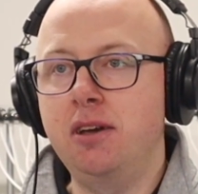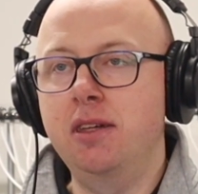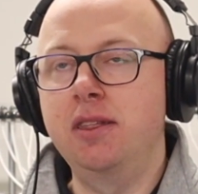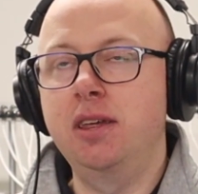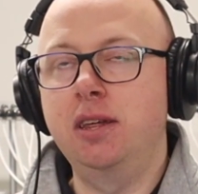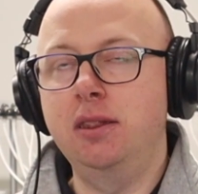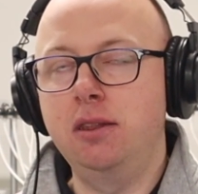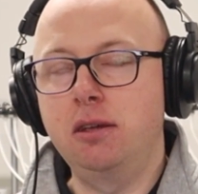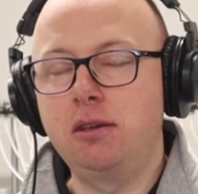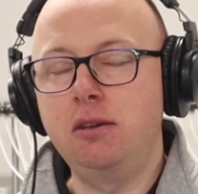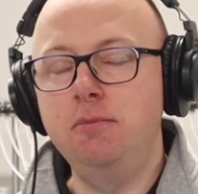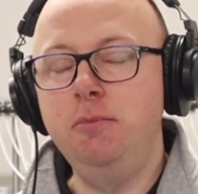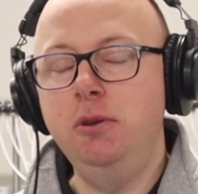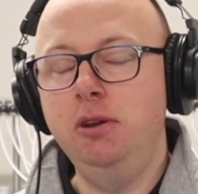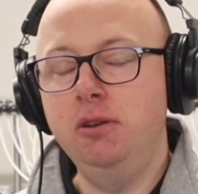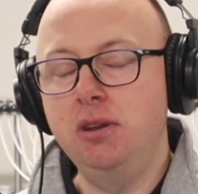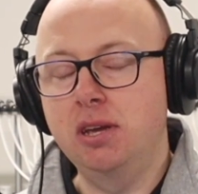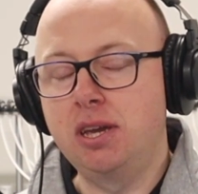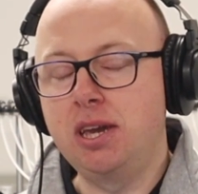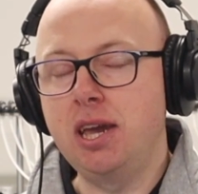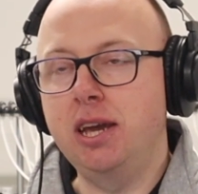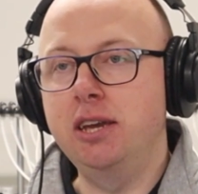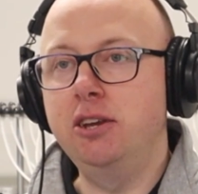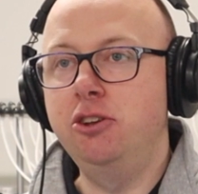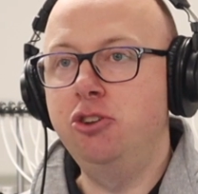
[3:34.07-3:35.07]
I think the
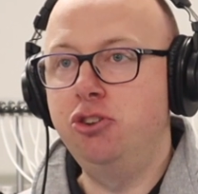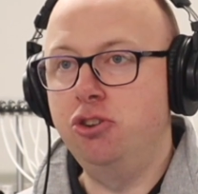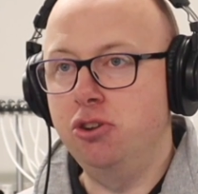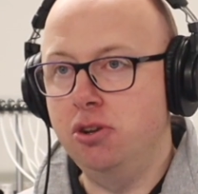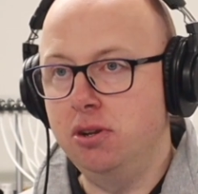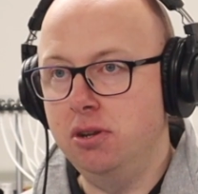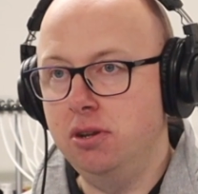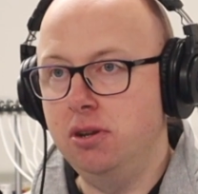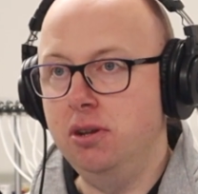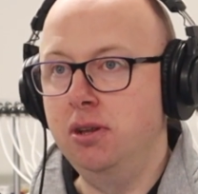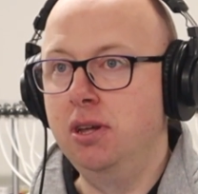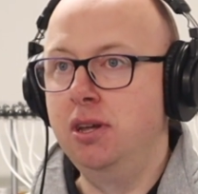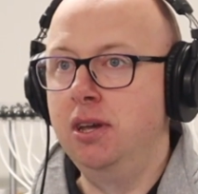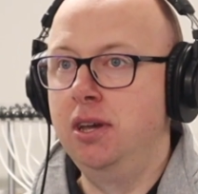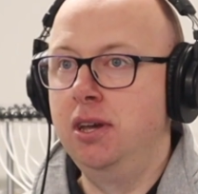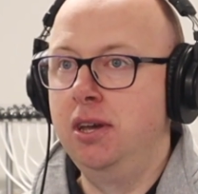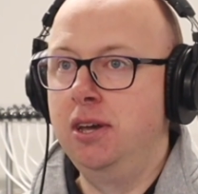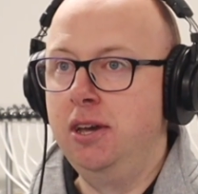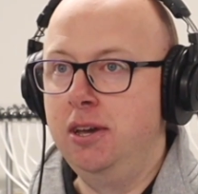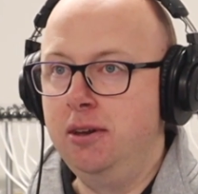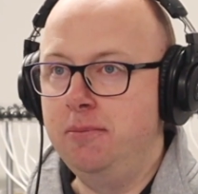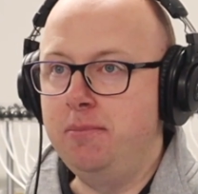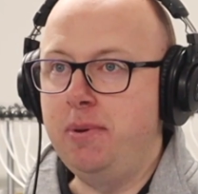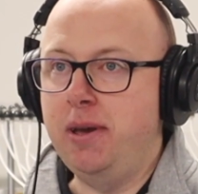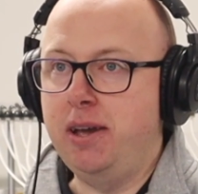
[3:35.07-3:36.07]
communication
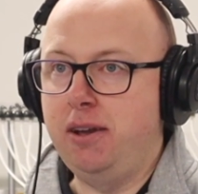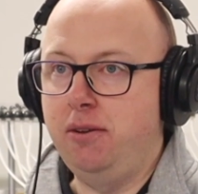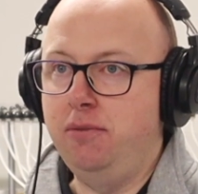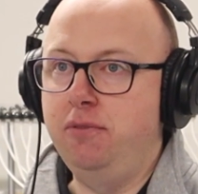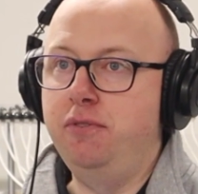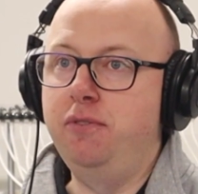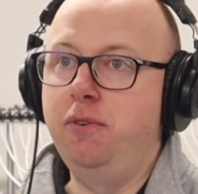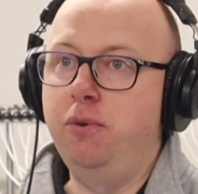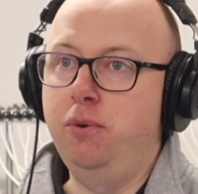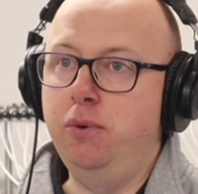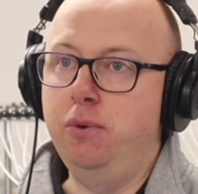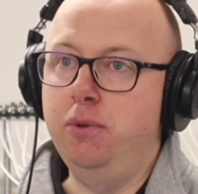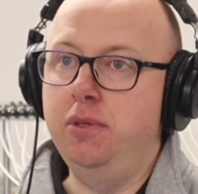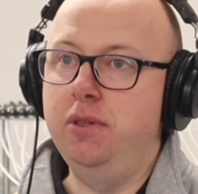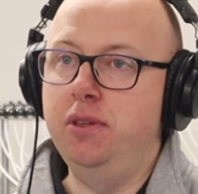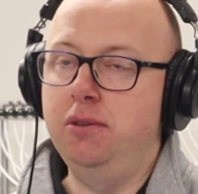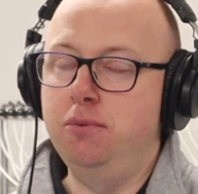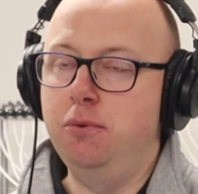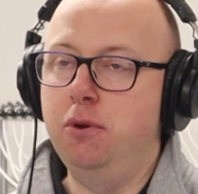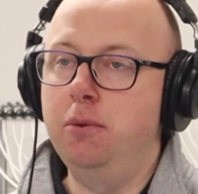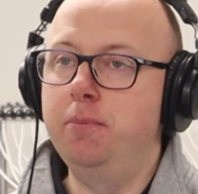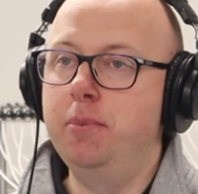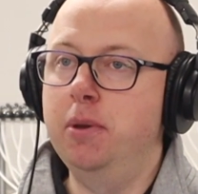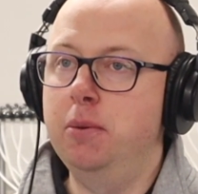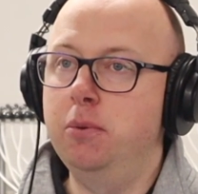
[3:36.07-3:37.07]
back and forth is
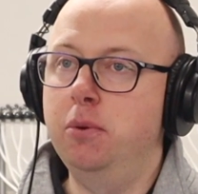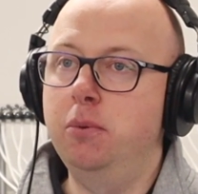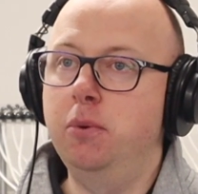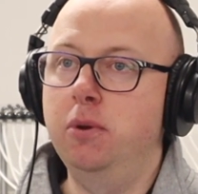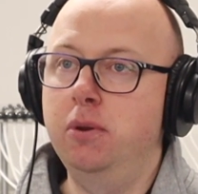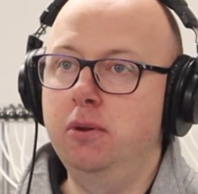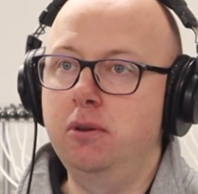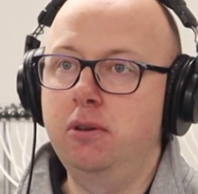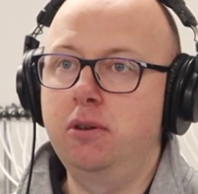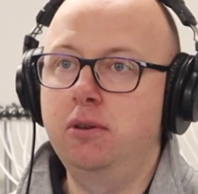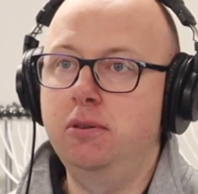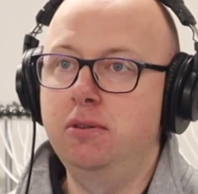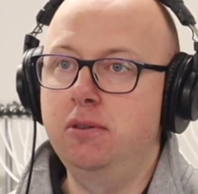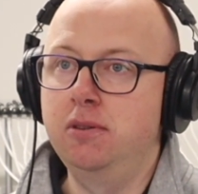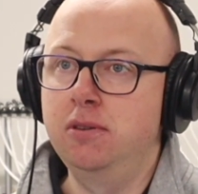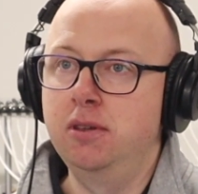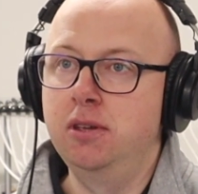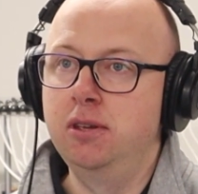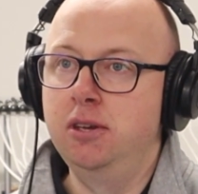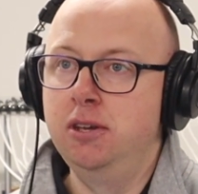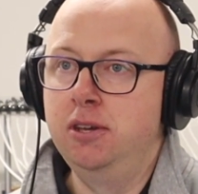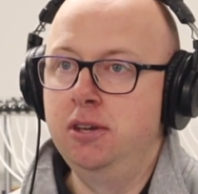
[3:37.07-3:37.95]
what people want, because